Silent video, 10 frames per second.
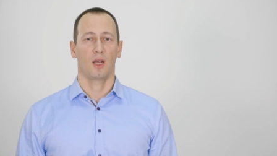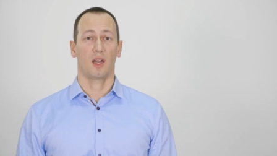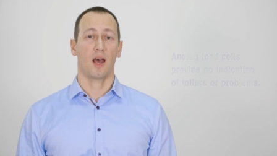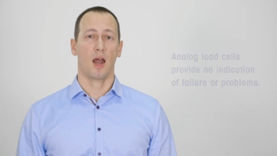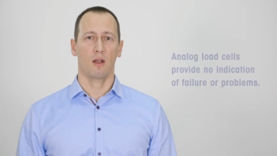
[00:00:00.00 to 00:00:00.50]
In
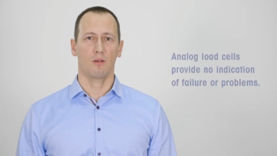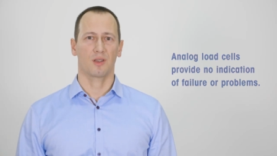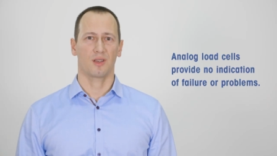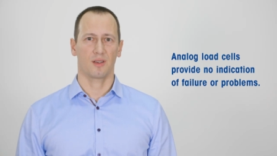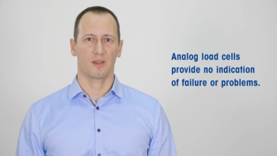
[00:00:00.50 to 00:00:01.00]
an analog
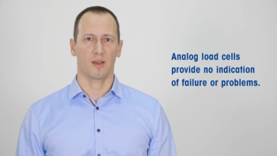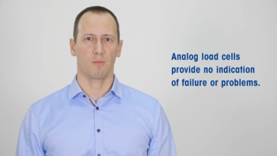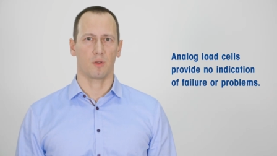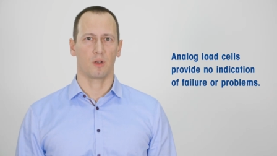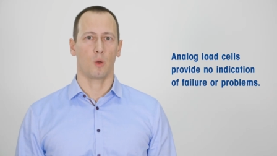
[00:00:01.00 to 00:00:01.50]

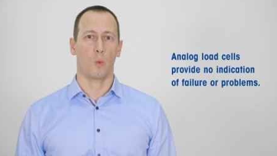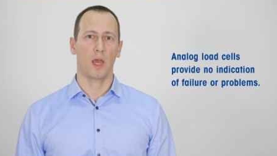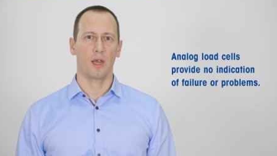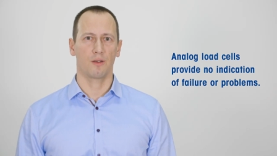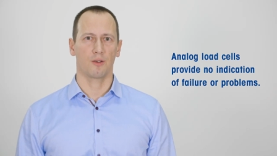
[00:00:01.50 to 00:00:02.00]
system, the
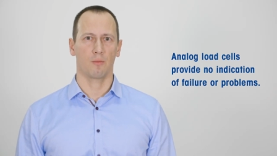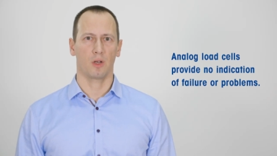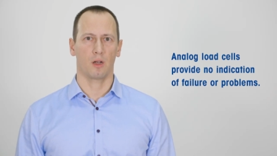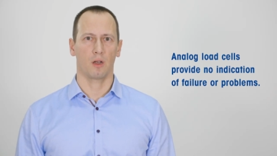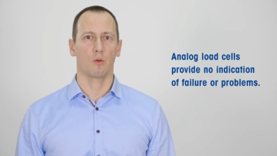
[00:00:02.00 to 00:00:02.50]
weighing
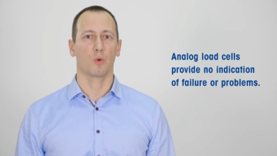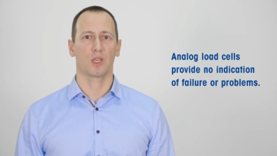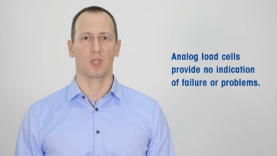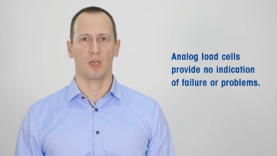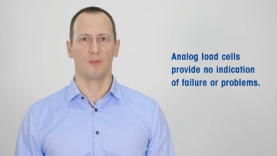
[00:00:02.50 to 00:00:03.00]
terminal
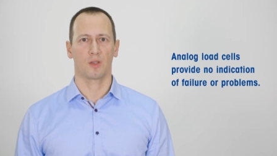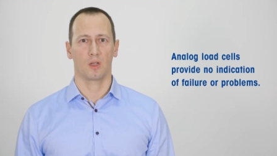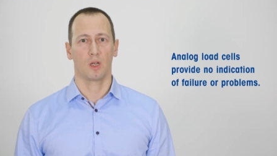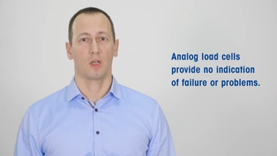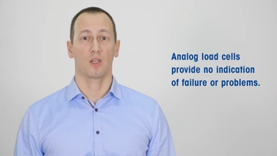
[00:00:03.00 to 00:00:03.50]
receives
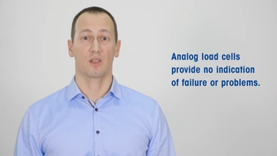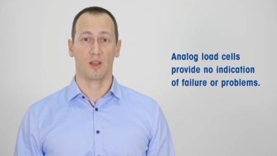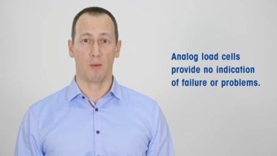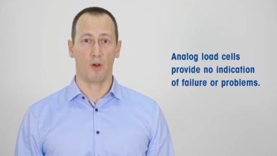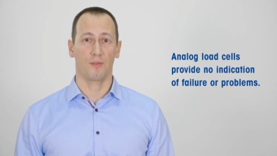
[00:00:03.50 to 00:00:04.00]
the
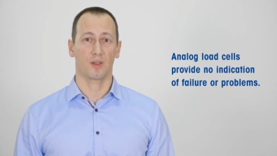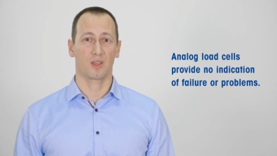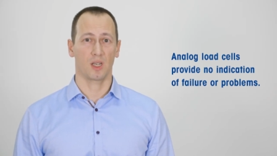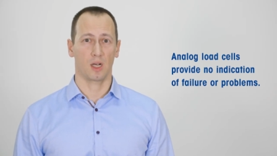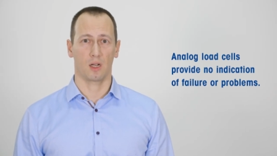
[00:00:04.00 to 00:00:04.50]
sum of the
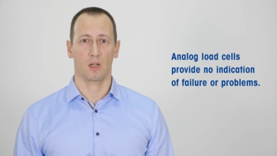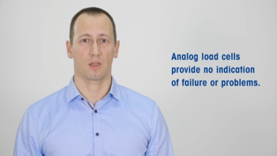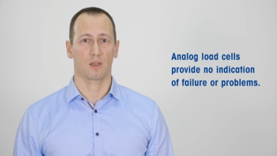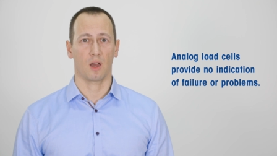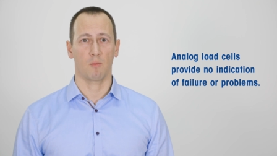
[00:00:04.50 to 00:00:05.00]

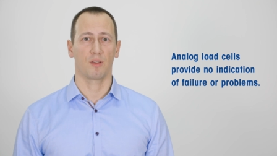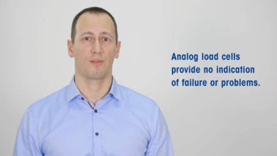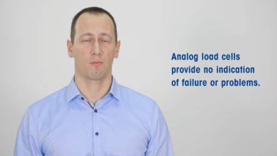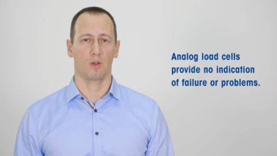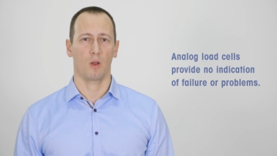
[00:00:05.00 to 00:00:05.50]
signals coming
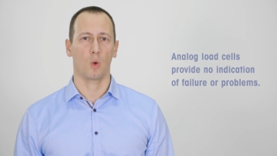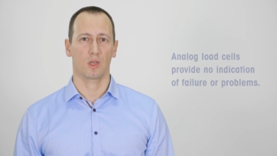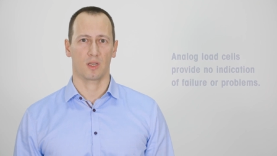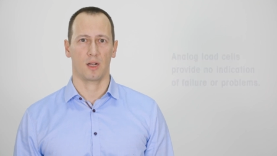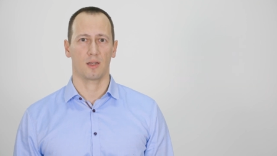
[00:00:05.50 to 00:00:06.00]
from the
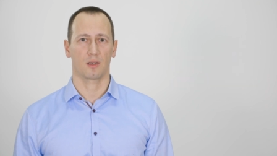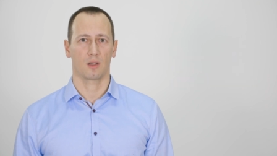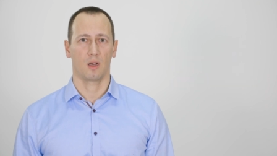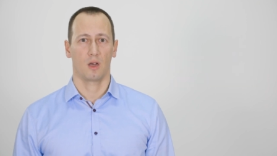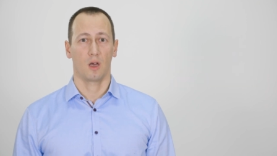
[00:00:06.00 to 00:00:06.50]
load
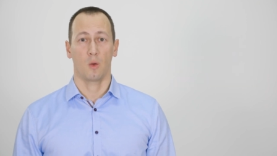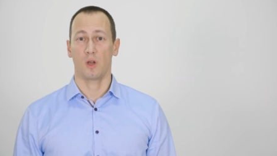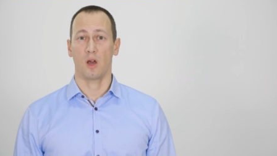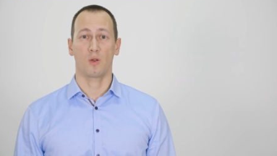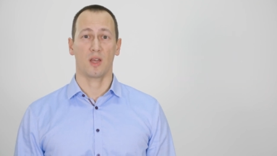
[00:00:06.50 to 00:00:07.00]
cells
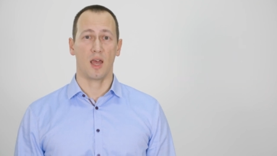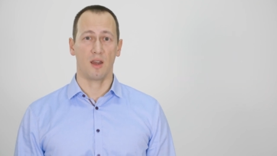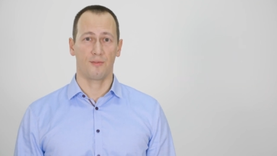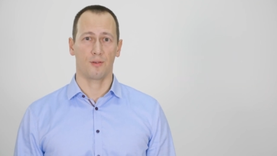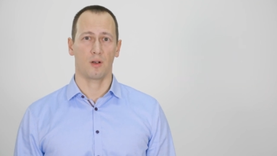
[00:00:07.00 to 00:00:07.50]
without
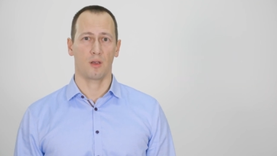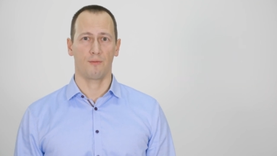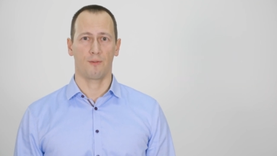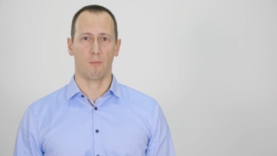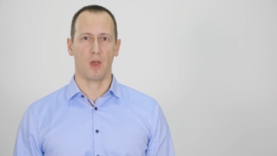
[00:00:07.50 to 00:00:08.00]
any further
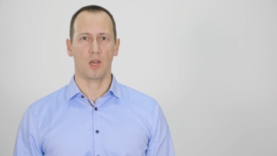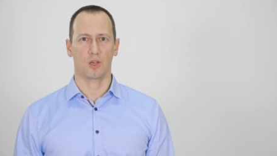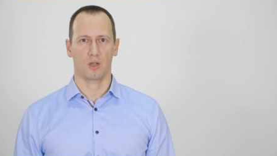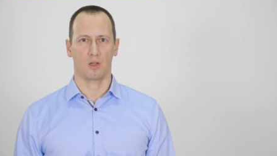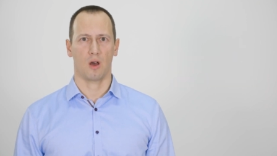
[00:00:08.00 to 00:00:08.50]

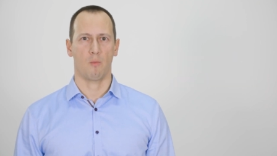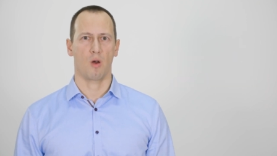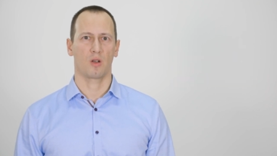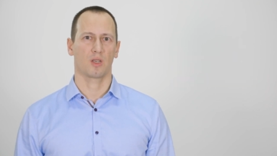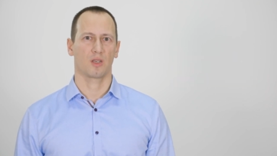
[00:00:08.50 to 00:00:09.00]
information
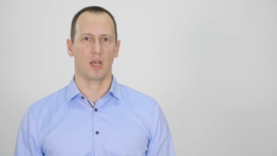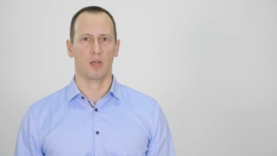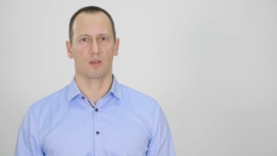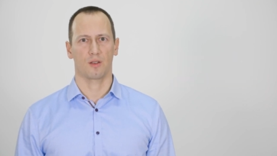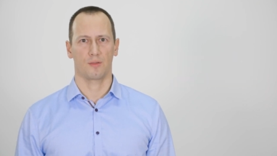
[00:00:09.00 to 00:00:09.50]
about the
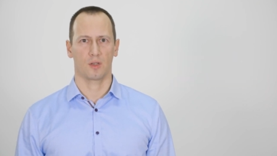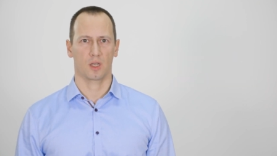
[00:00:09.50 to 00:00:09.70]
status of the